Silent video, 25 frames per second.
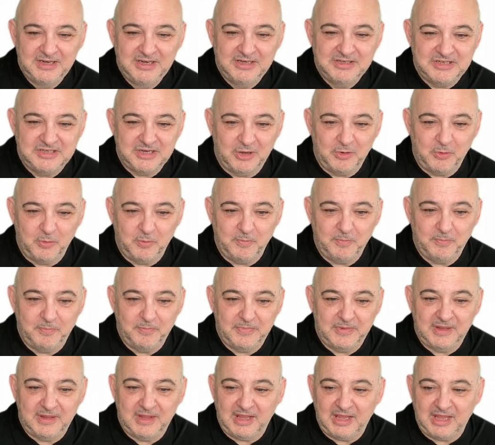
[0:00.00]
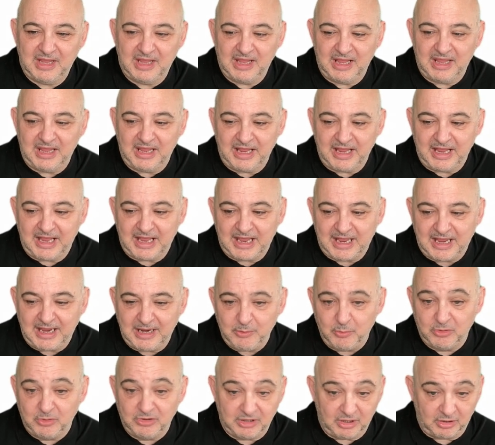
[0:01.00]
So
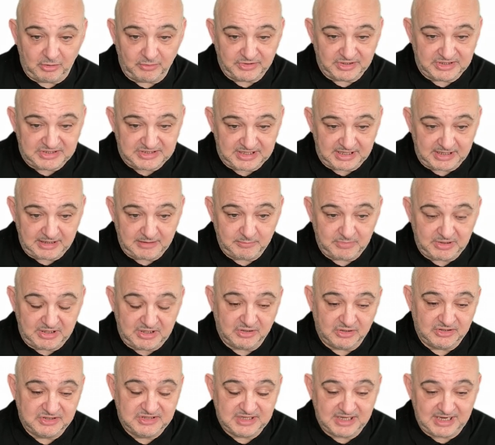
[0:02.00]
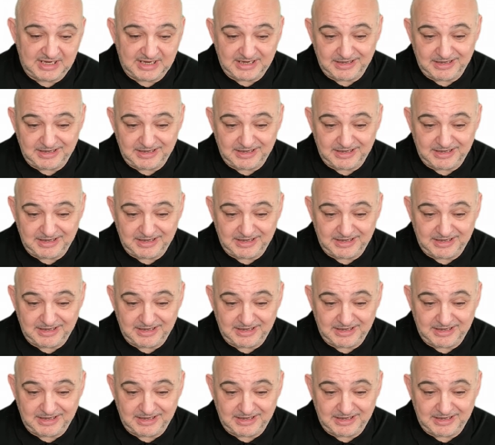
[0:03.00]
I would lock this in because